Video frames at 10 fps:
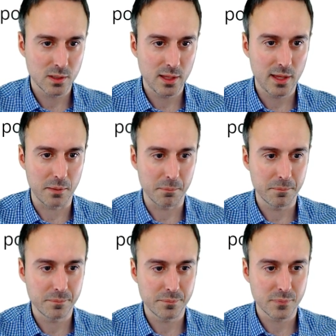him.
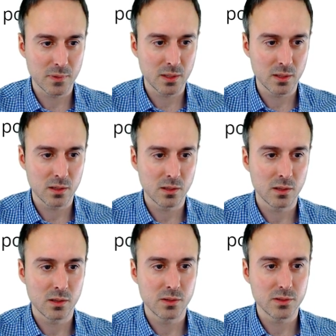
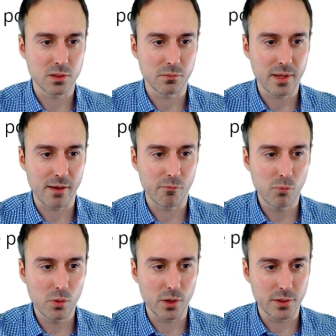So we have
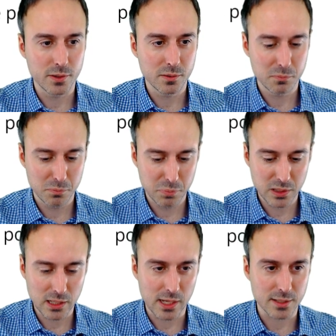would
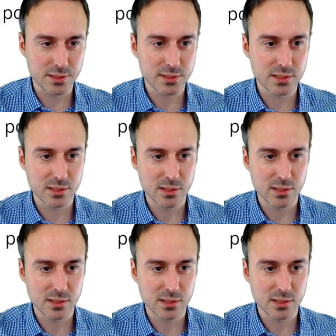plus